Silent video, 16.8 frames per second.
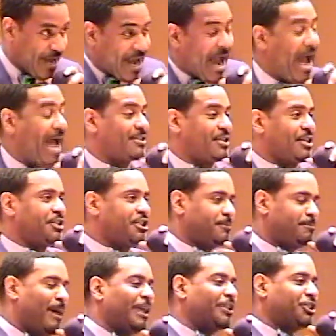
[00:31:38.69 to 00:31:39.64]
as a
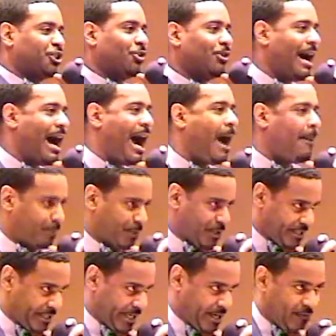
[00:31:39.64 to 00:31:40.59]
special
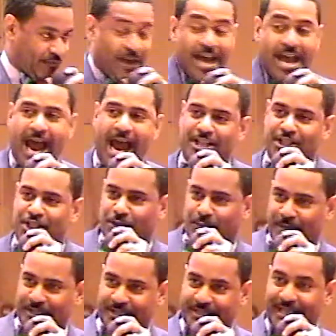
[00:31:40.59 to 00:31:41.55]
operative, as a
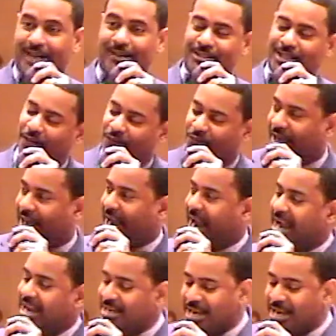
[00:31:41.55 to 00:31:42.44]
result of the hate